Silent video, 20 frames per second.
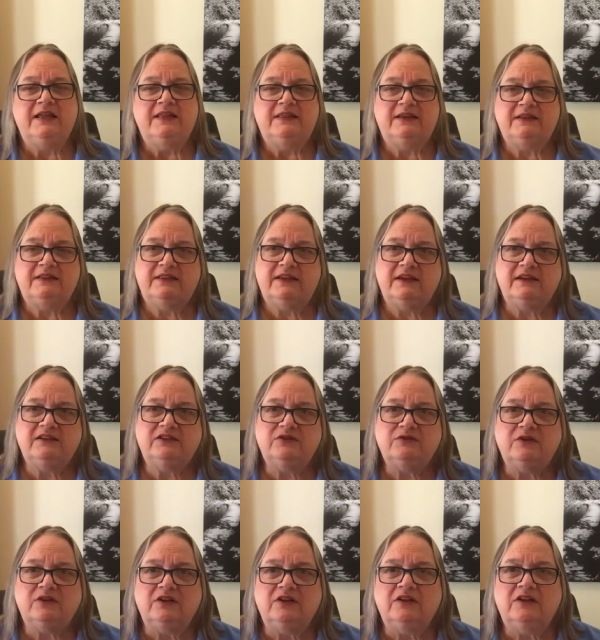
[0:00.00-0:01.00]
They
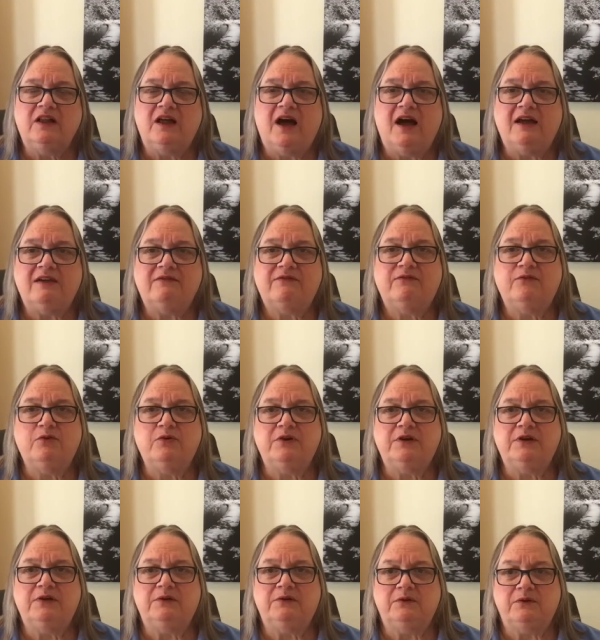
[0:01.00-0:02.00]
do a lot for
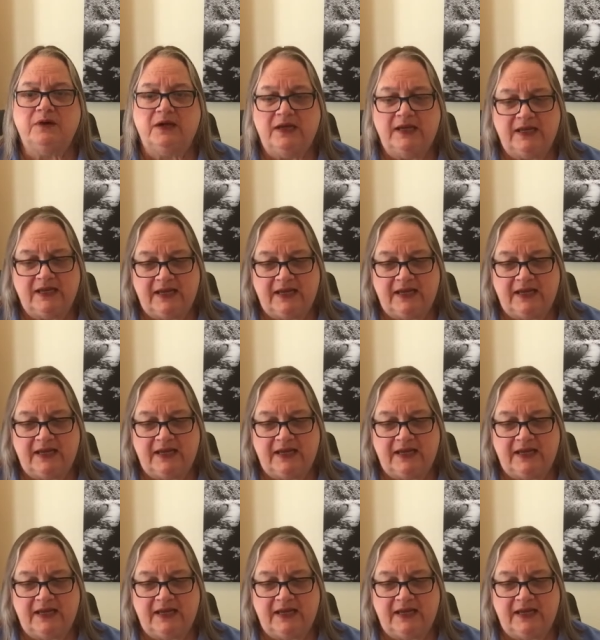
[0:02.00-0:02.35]
you,